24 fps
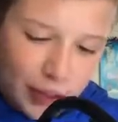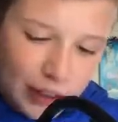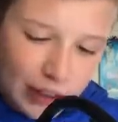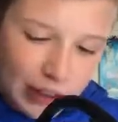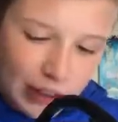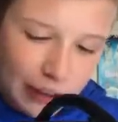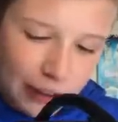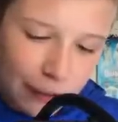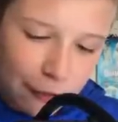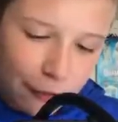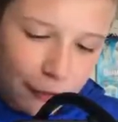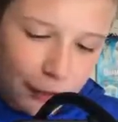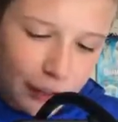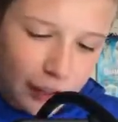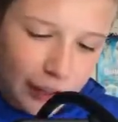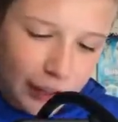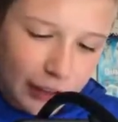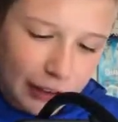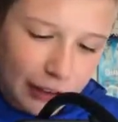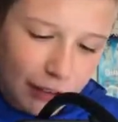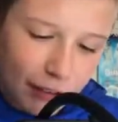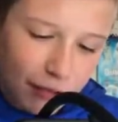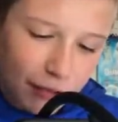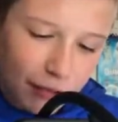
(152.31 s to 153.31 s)
You're looking for
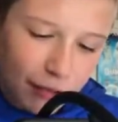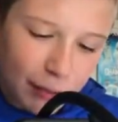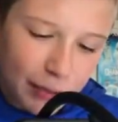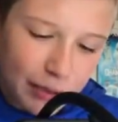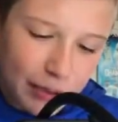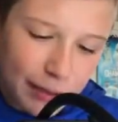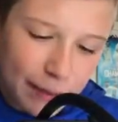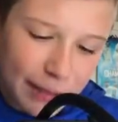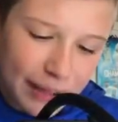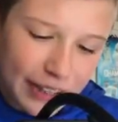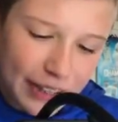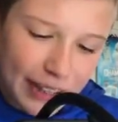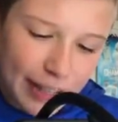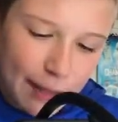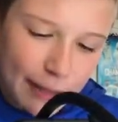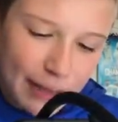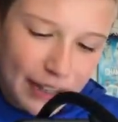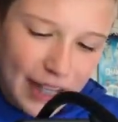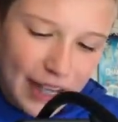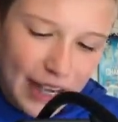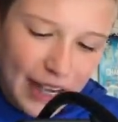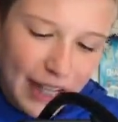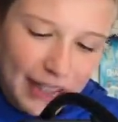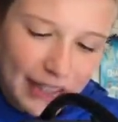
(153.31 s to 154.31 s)
autographs from some of the
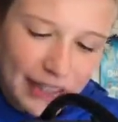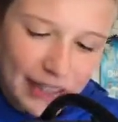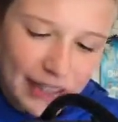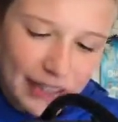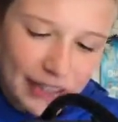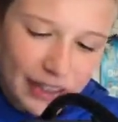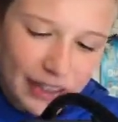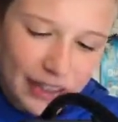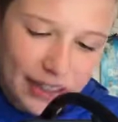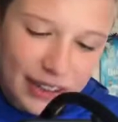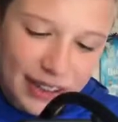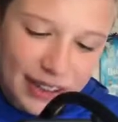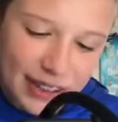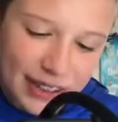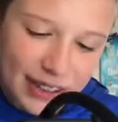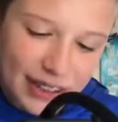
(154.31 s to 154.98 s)
game's hottest stars in